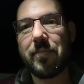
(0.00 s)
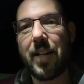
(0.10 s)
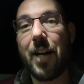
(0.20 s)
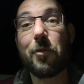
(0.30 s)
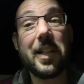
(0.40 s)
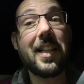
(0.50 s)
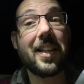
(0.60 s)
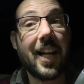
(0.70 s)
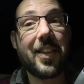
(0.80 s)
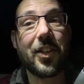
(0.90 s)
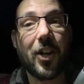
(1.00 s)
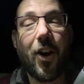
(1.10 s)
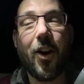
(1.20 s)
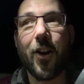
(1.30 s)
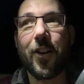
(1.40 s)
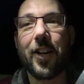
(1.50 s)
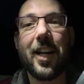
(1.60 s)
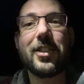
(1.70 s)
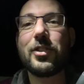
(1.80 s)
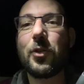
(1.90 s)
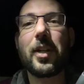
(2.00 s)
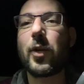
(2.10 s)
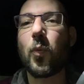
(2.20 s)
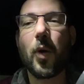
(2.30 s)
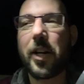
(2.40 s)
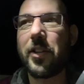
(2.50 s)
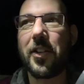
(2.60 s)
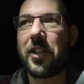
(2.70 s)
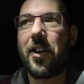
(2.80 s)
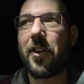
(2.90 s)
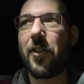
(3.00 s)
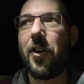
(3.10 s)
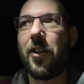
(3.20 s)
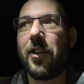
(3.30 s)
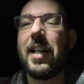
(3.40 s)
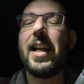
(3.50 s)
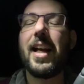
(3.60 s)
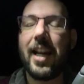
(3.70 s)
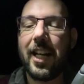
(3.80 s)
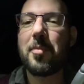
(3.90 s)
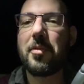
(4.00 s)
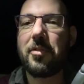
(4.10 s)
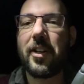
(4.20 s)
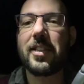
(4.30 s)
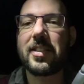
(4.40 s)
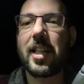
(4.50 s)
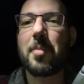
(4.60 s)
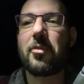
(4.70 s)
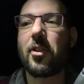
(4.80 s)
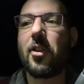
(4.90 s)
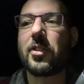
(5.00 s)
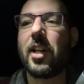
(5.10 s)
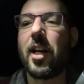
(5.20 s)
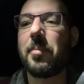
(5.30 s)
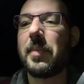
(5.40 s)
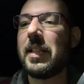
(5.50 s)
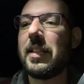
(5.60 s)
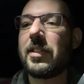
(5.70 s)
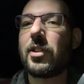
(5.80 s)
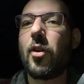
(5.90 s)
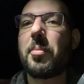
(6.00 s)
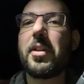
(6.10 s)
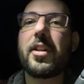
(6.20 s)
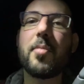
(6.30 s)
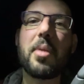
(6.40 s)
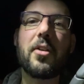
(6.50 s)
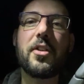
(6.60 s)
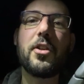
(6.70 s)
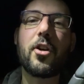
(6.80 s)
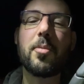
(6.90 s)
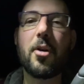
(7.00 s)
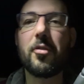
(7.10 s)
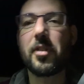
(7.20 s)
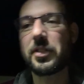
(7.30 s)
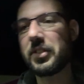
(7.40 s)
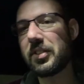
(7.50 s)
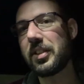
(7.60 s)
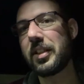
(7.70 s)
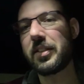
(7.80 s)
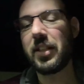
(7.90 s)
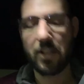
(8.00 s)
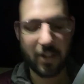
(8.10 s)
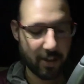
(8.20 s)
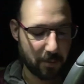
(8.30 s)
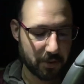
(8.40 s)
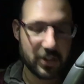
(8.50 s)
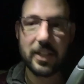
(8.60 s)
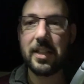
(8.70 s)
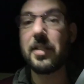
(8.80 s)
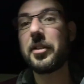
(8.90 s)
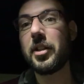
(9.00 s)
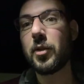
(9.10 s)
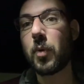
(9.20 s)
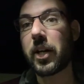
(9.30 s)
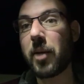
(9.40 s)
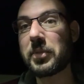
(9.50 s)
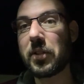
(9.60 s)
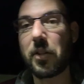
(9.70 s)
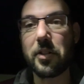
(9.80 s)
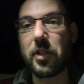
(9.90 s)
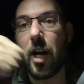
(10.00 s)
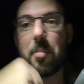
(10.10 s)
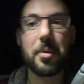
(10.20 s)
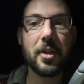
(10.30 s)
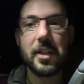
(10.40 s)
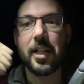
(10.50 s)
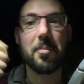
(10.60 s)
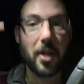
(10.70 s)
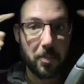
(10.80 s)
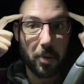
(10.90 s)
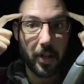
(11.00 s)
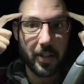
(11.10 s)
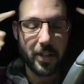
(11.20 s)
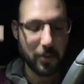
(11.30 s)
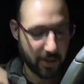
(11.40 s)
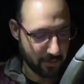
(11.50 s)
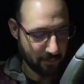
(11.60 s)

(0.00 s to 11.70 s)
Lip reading: I really like the car. I just don't like working on the car at all. And I've been fighting setup for a long time. So I'm going to compare the Yokomo versus the TLR, and we'll see what comes out on top, in my brain anyway.